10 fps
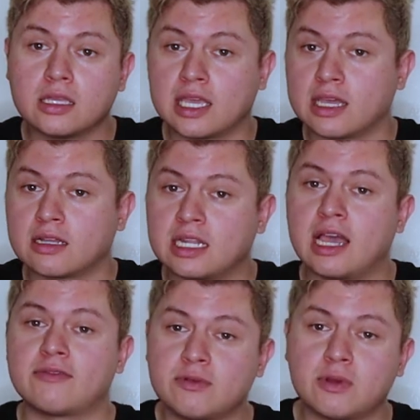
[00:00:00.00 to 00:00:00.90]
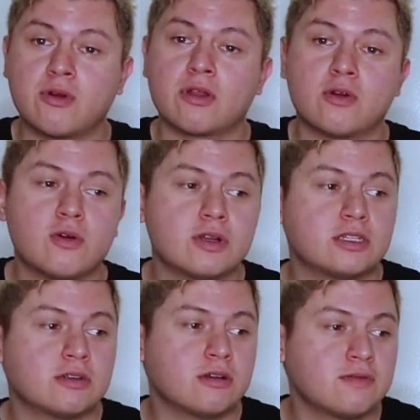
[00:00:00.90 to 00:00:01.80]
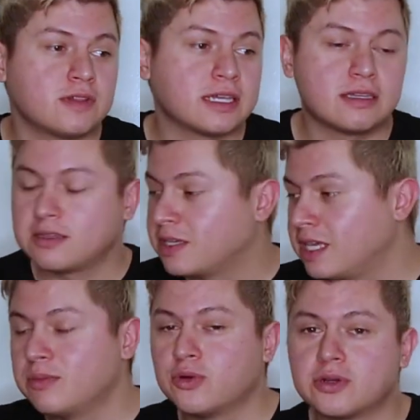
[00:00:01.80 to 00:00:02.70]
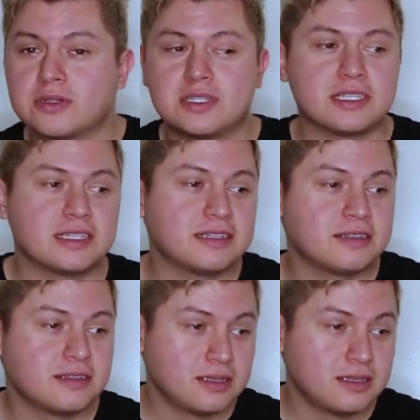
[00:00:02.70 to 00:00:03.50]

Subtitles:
Yeah, now I have to record a cool intro of like keyboards and